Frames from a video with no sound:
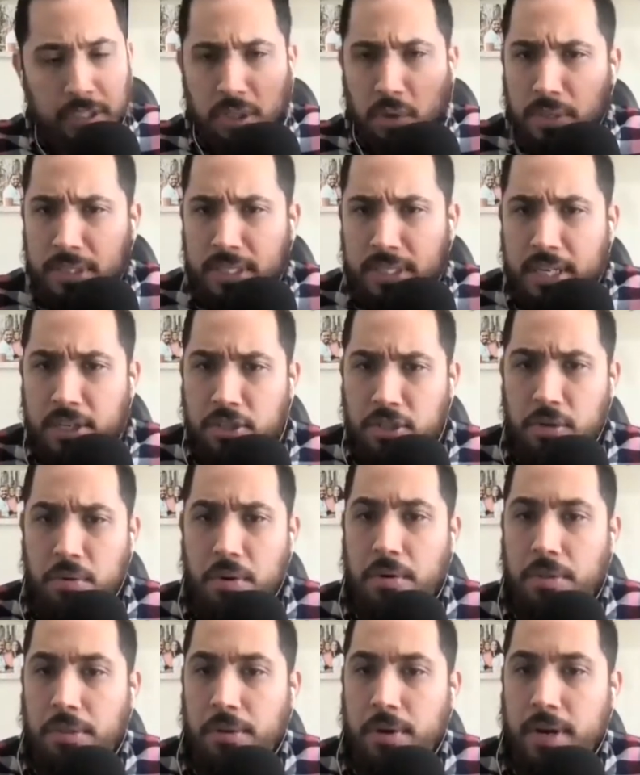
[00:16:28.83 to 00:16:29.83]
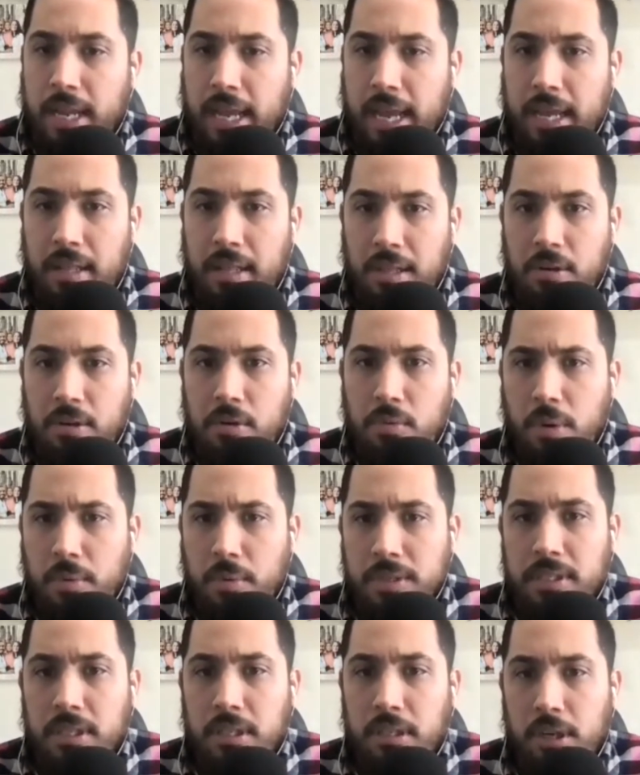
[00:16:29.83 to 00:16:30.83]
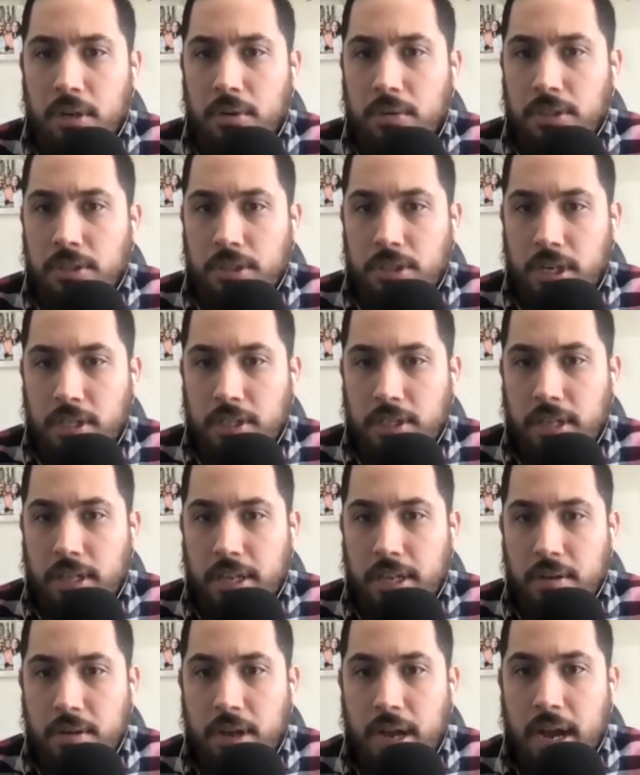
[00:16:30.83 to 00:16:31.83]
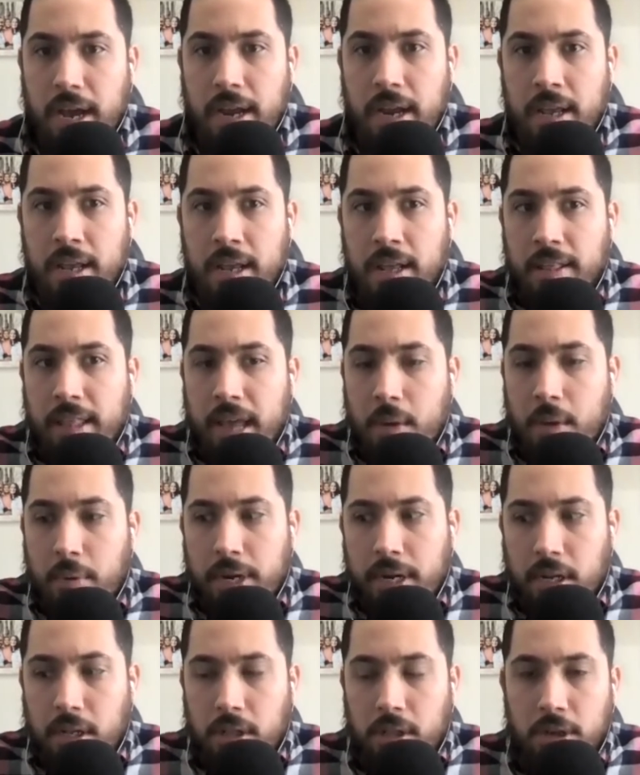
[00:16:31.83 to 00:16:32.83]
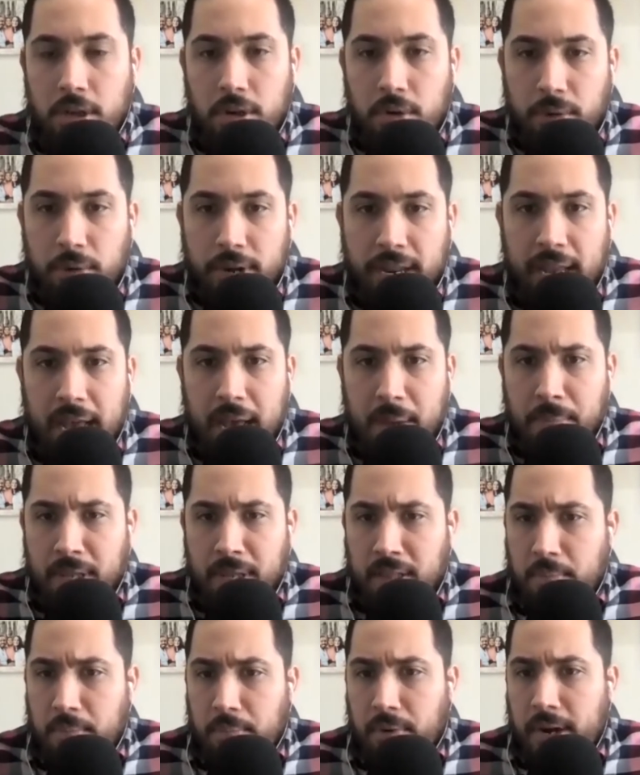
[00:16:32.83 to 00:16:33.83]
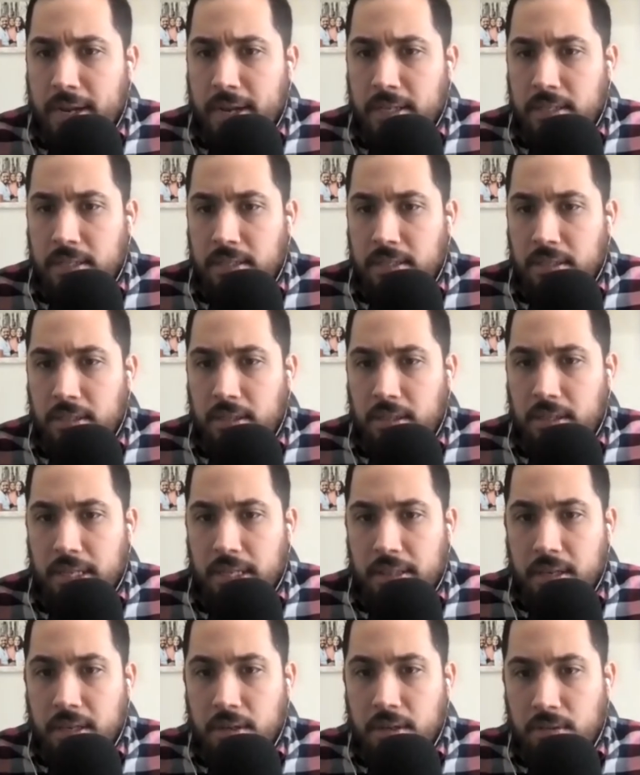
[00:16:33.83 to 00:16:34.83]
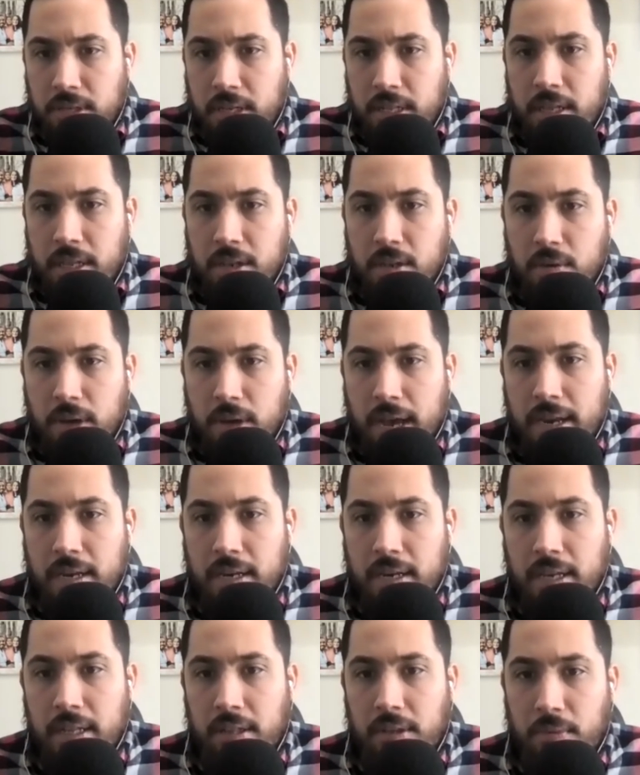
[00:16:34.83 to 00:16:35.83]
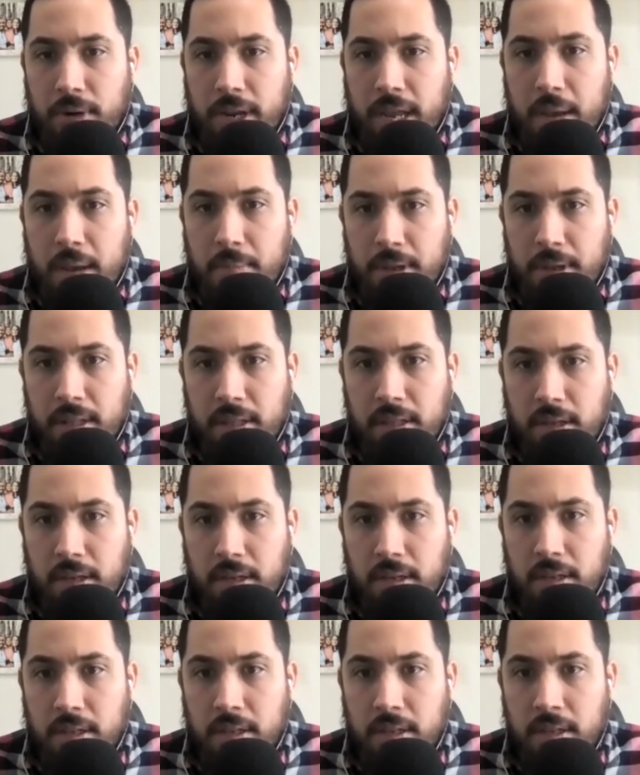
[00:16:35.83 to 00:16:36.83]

So was it a 203k loan? What was the loan structure that you got that would include rehab in the price? Because I think you said that you had to get the rehab in the.